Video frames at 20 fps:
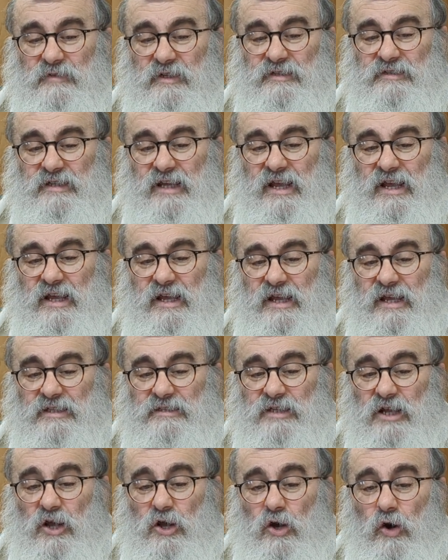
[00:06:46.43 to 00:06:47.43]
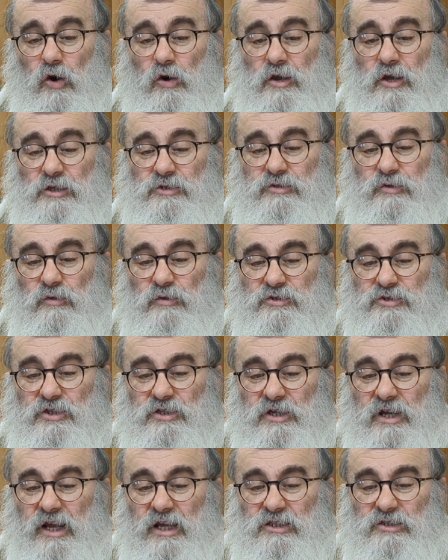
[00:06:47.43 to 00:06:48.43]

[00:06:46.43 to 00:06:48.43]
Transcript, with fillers: He says, "O isur she